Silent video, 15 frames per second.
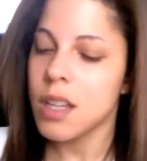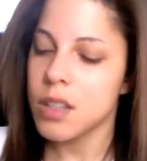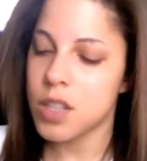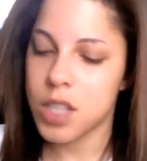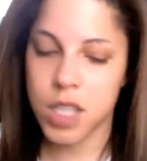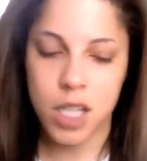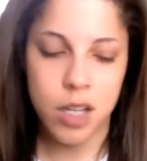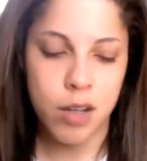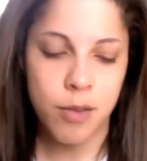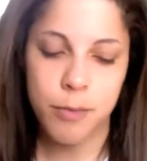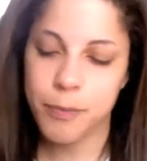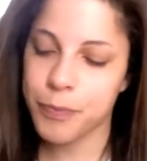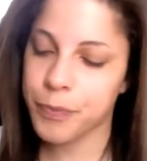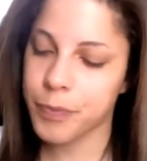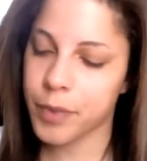so
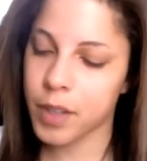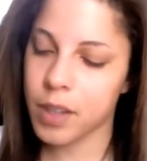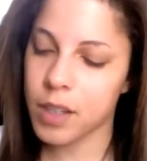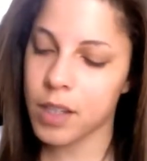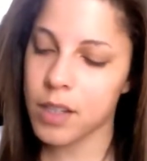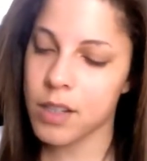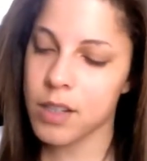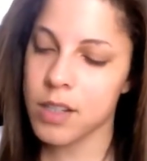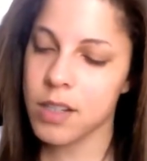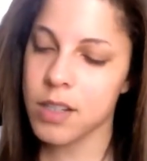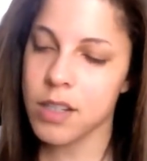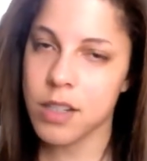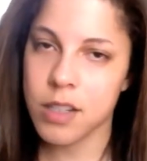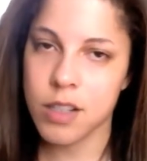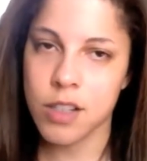these are
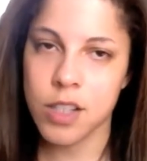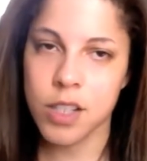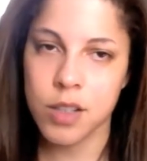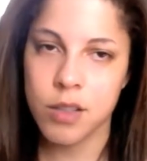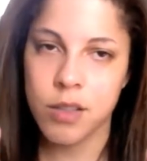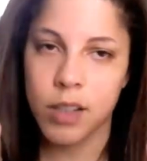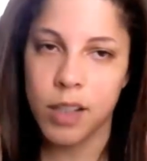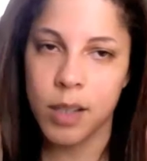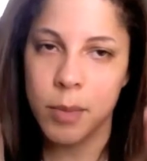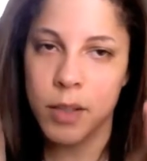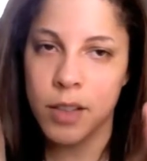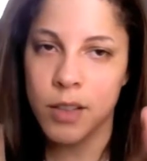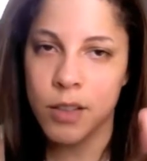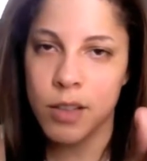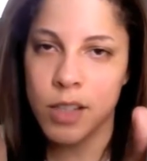2 clips,
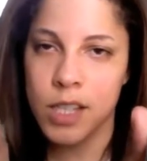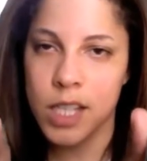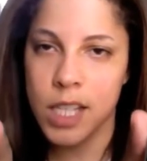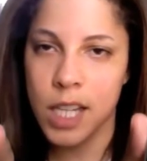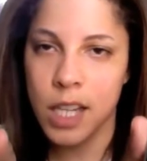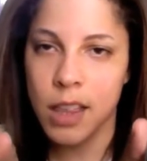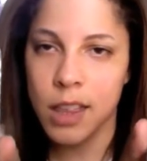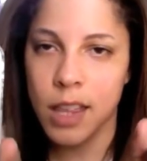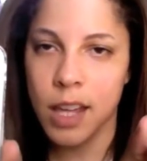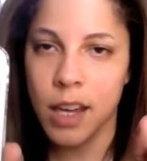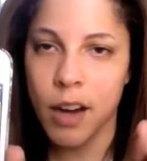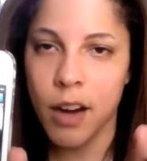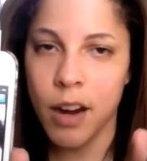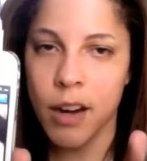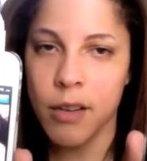as you can see. They
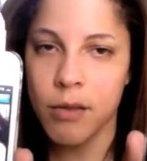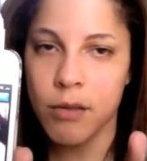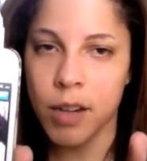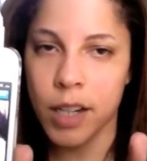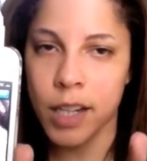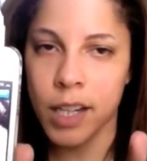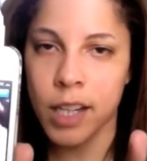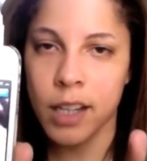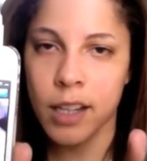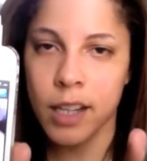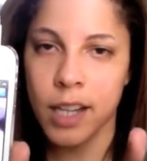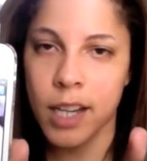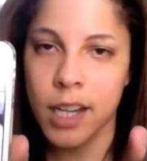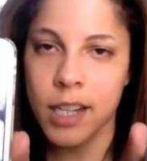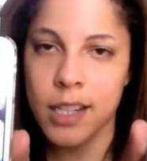are running.
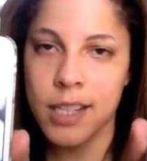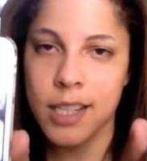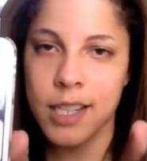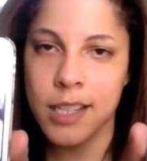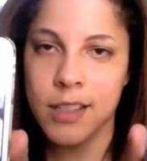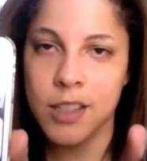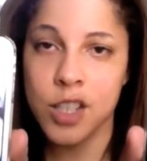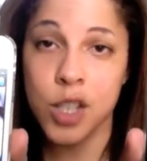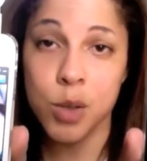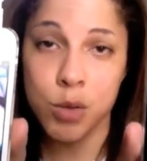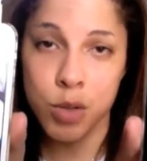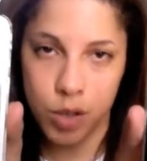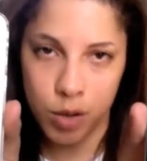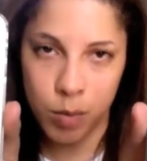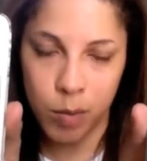It is
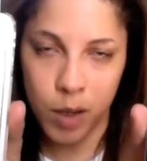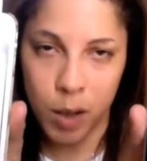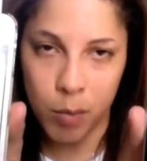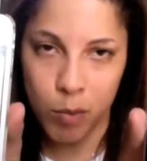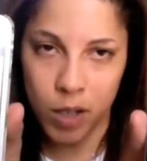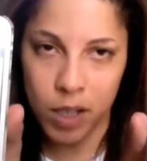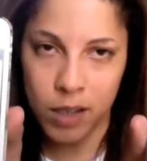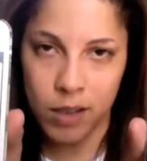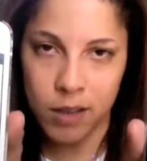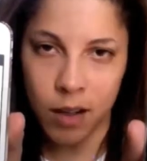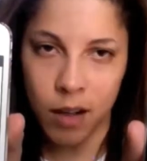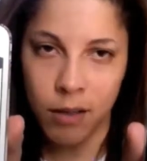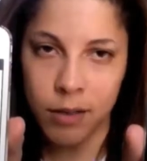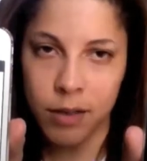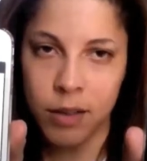YouTube that I'm running this
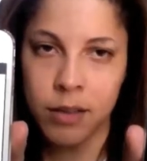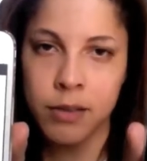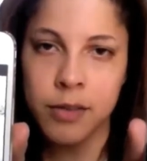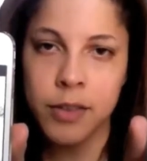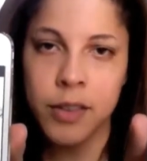off of.